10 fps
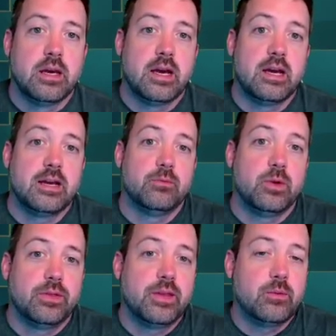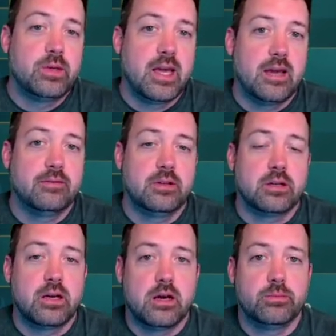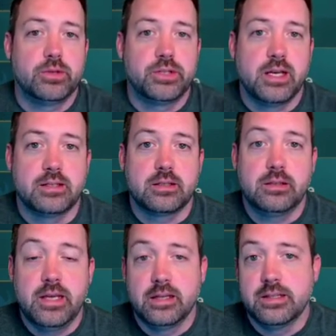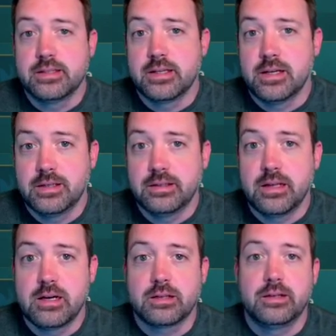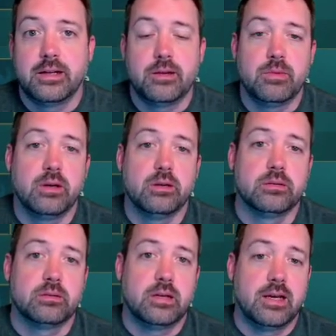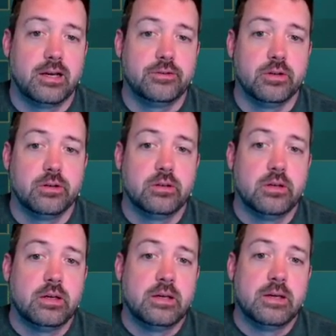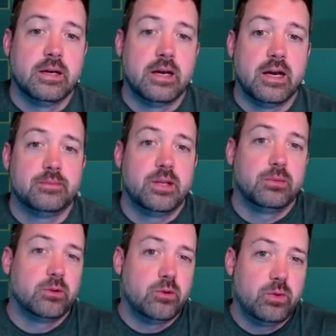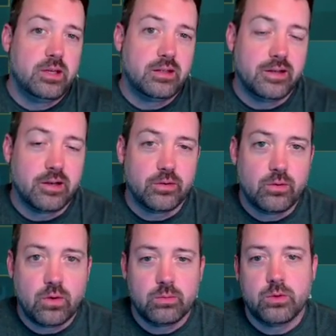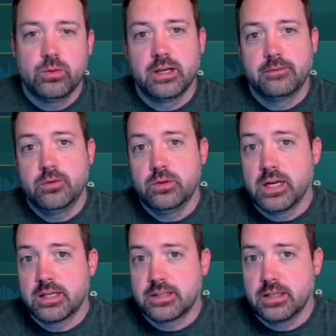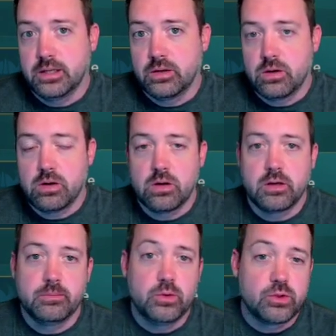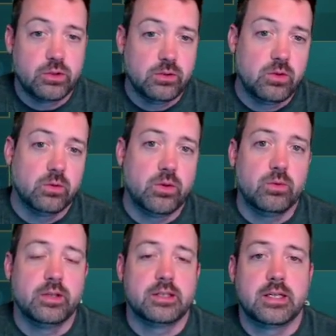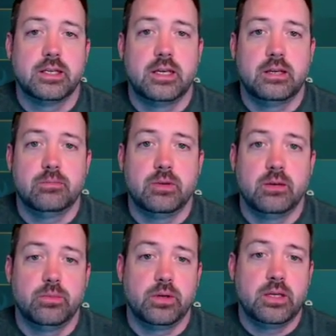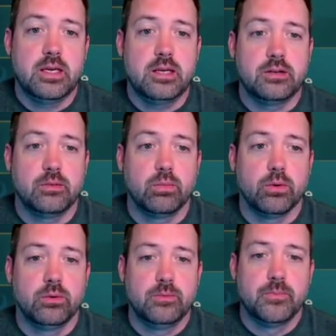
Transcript: Uh, and one thing we haven't accomplished as a clan is to unlock Nightmare Hydra. Um, typically we cleared normal, we got a few guys that hit hard. I'm usually the only one that's going to hit uh, put a key into Brutal.